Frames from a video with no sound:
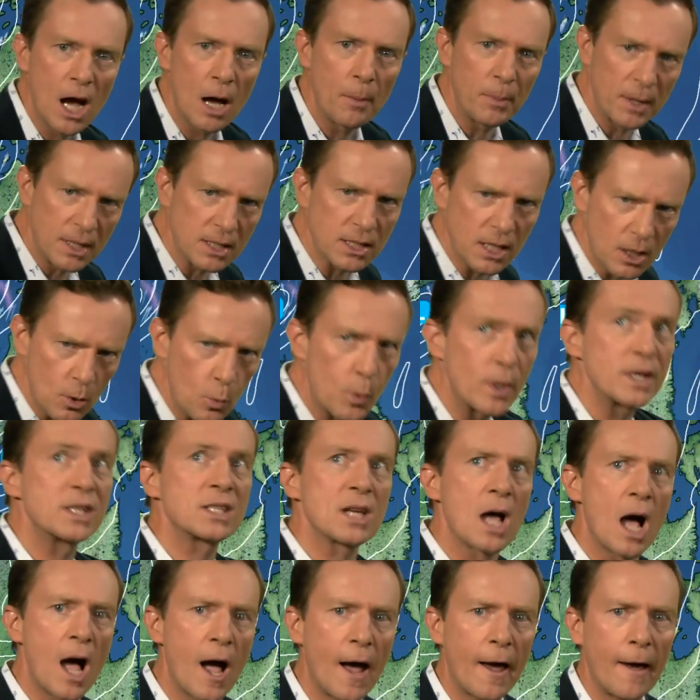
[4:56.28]
up. These are the
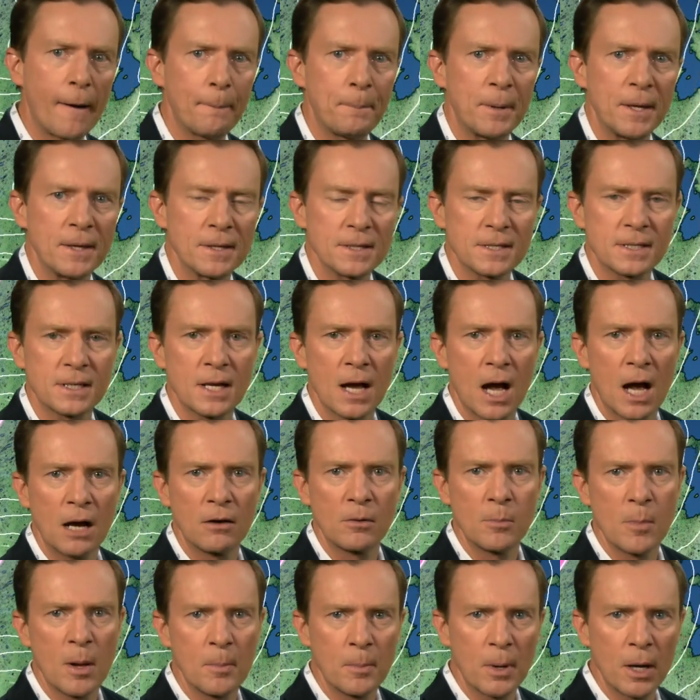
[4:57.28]
winds high up in the sky,
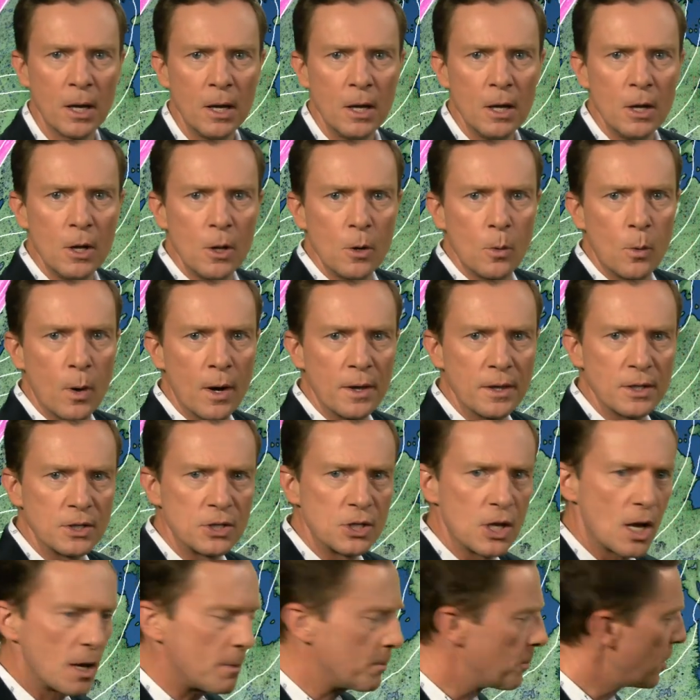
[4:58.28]
remember, where the
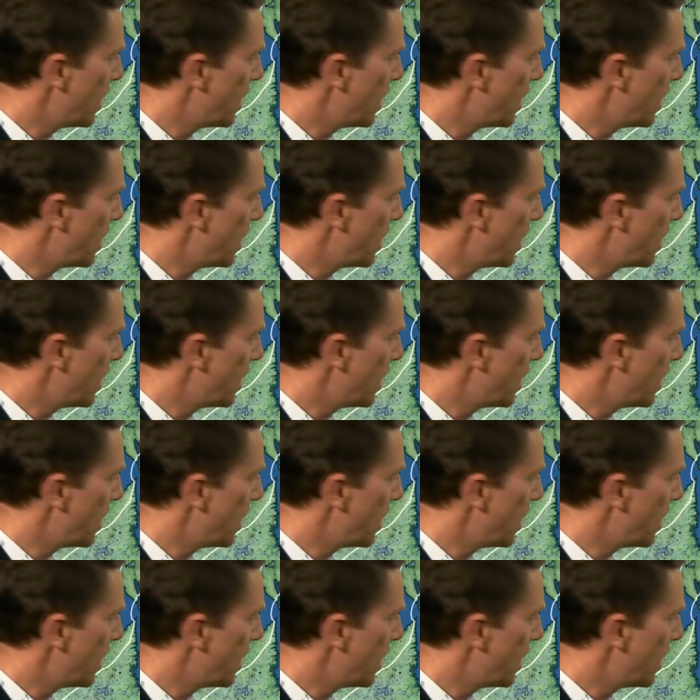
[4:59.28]
jet